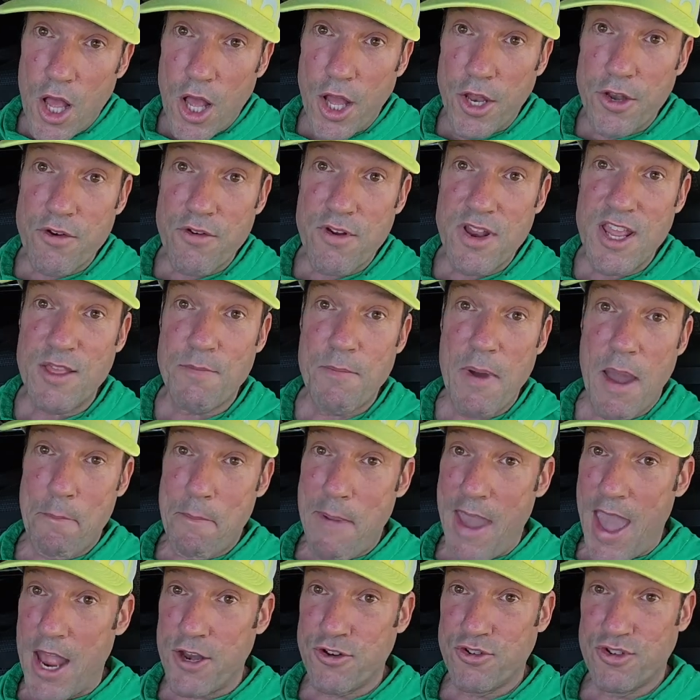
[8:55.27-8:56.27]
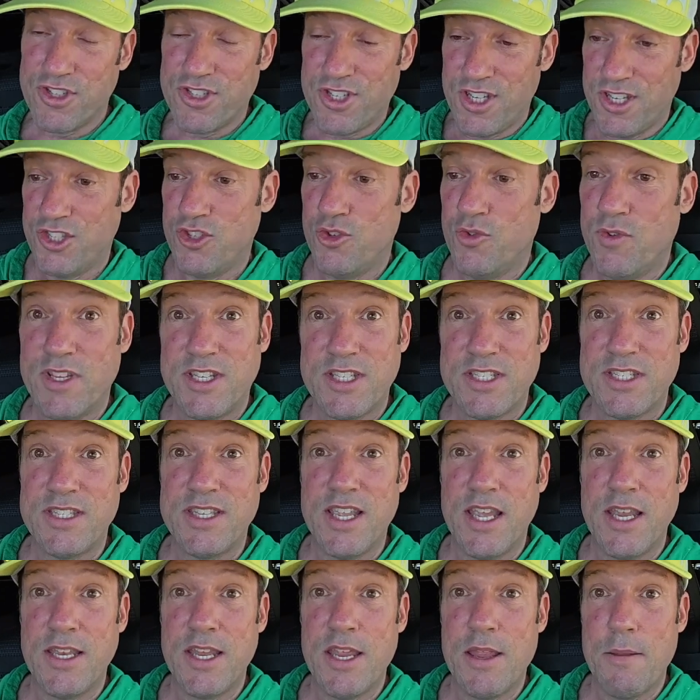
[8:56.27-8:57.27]
underneath my mattress, just to
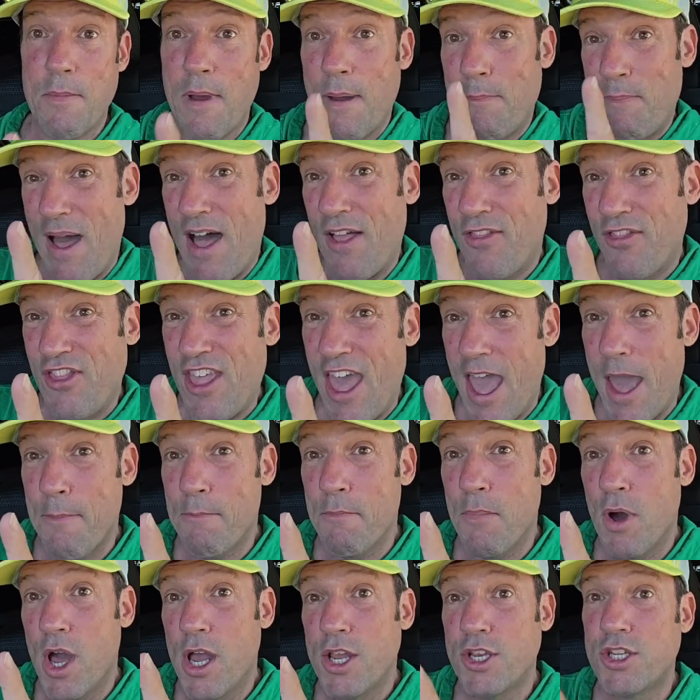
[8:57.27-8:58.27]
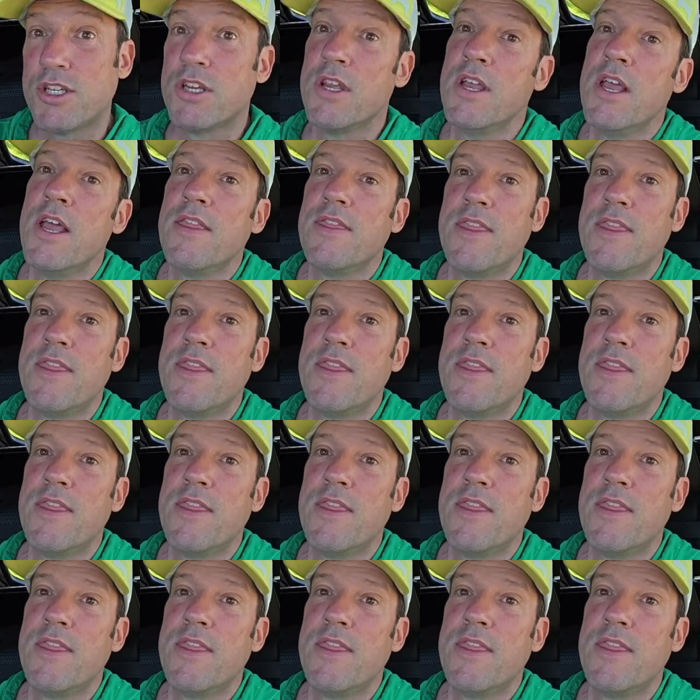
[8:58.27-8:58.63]
extend it about that much?